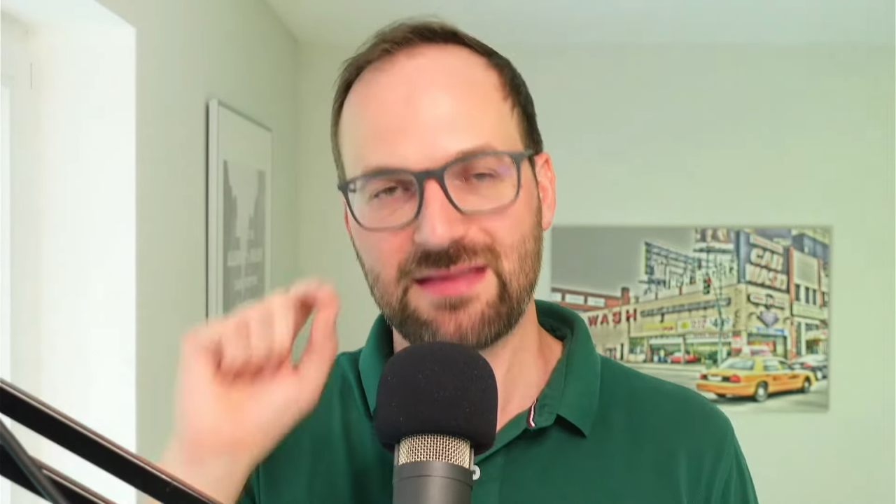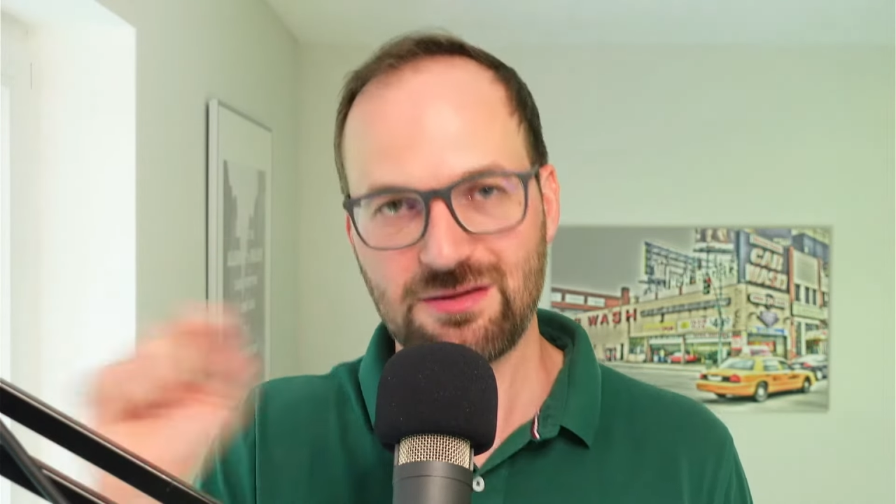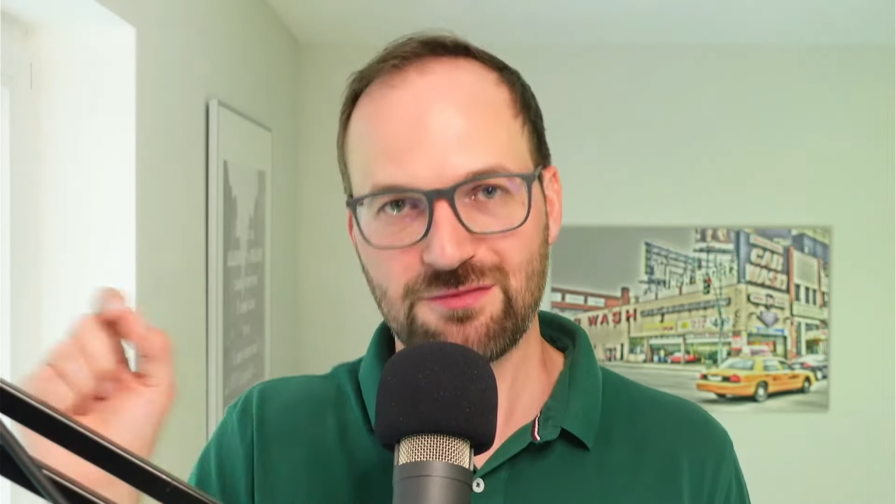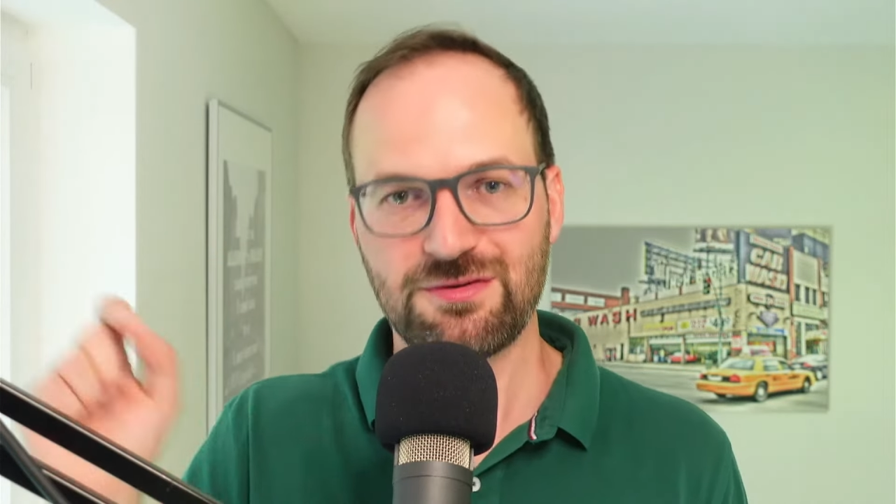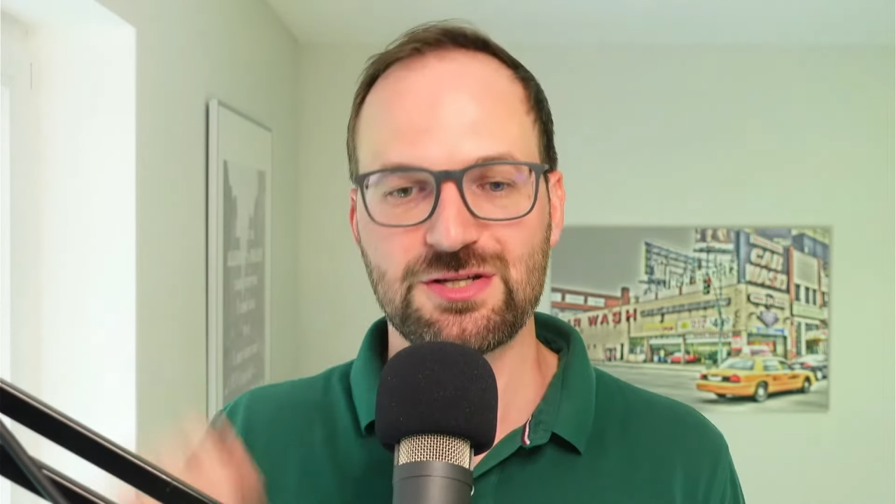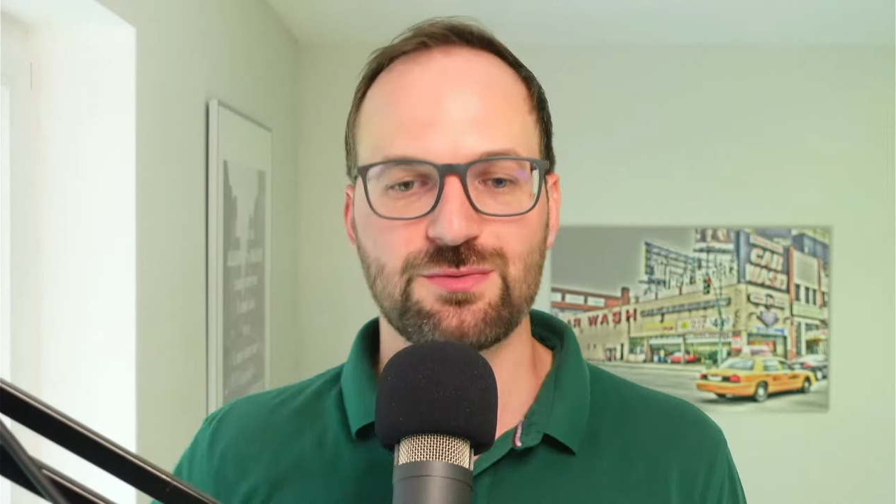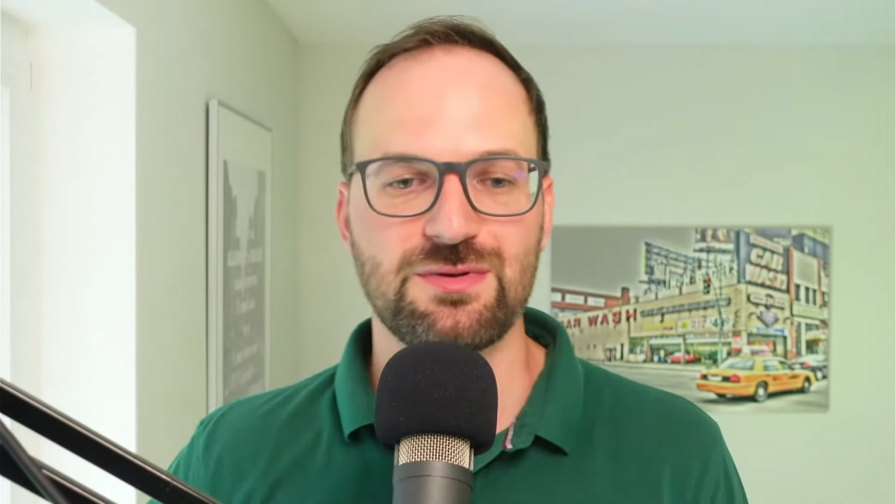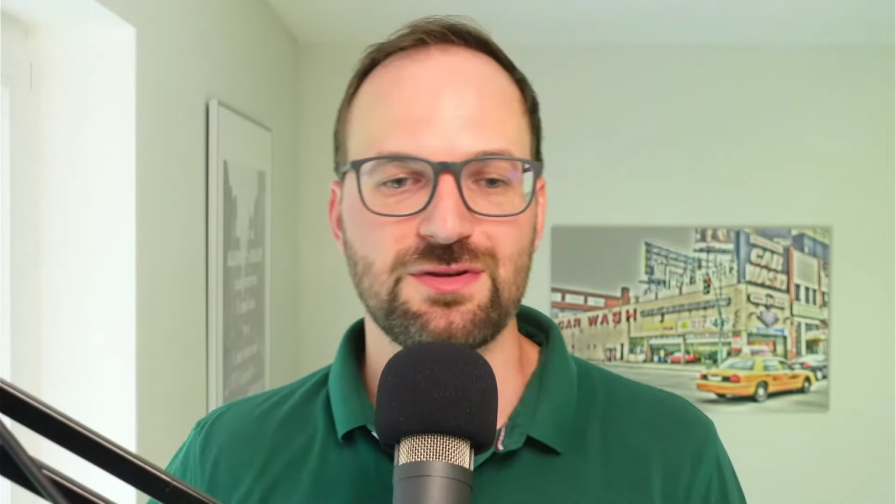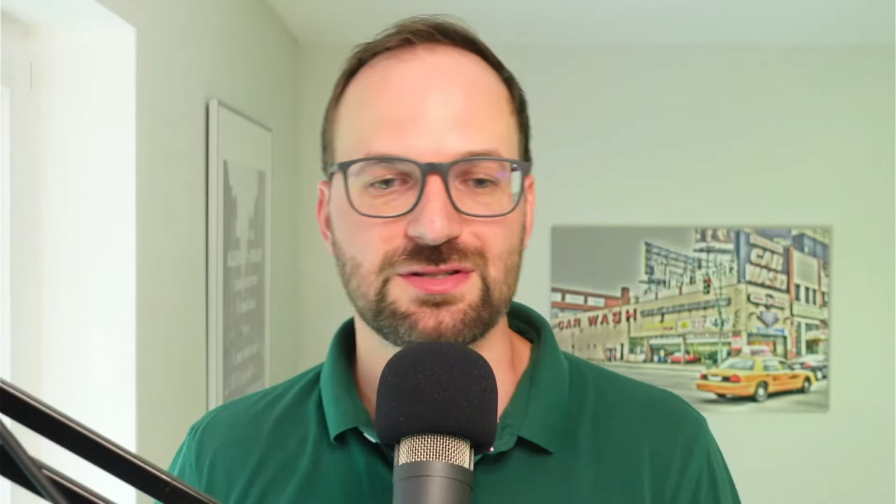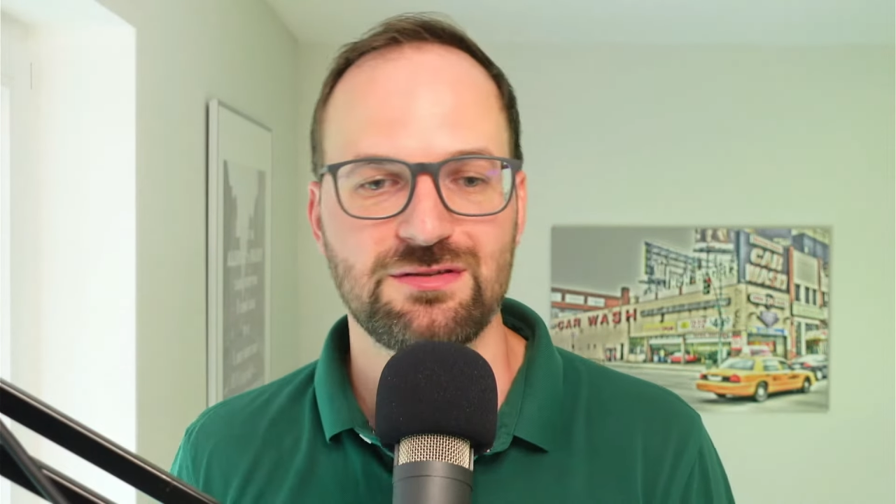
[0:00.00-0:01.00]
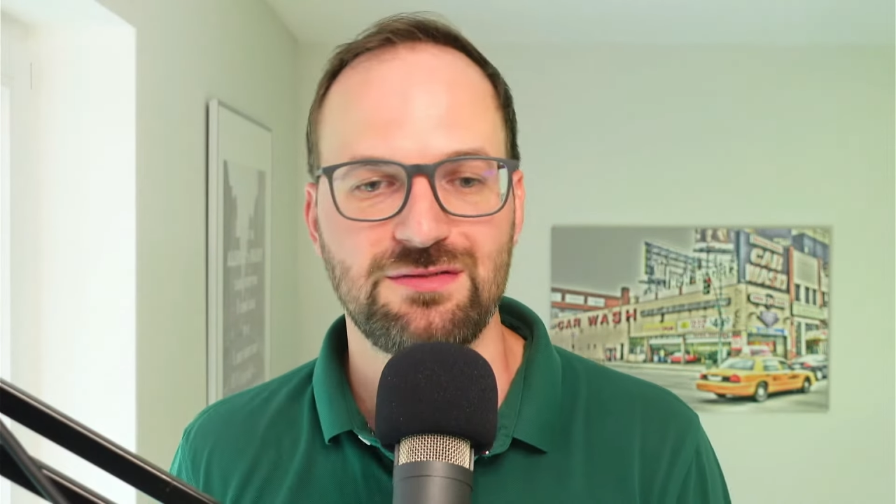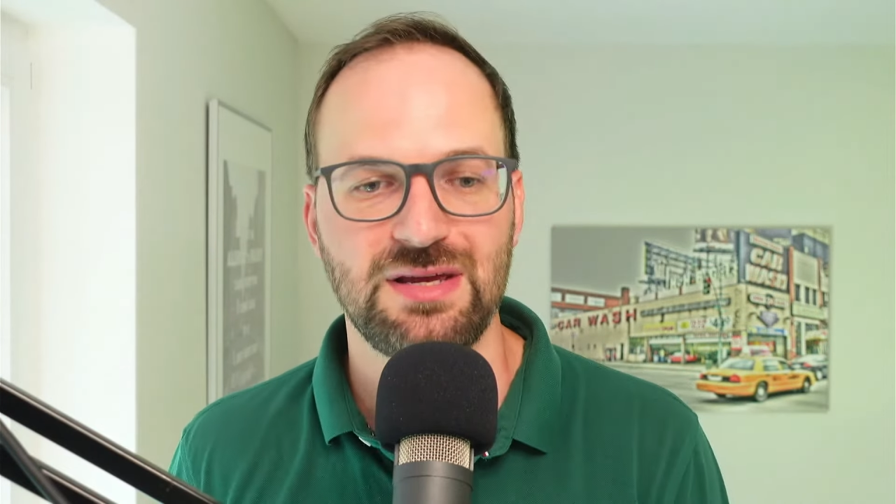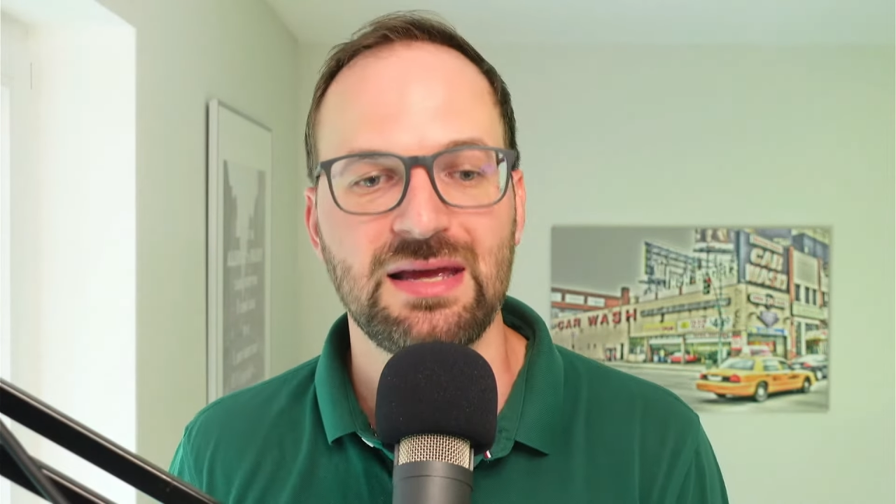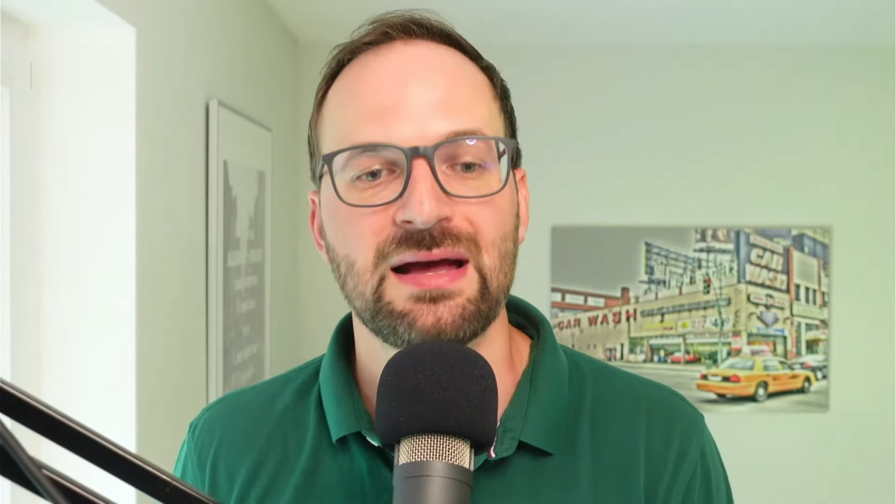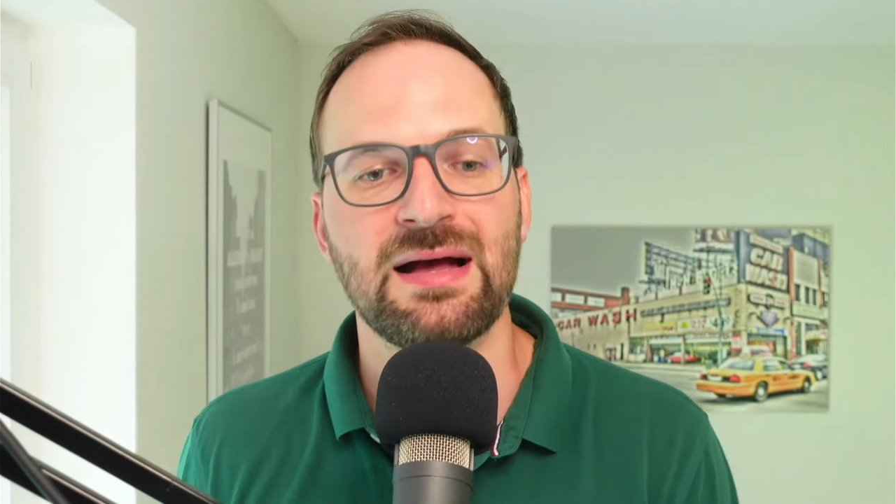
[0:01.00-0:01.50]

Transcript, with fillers: you're finished with your CV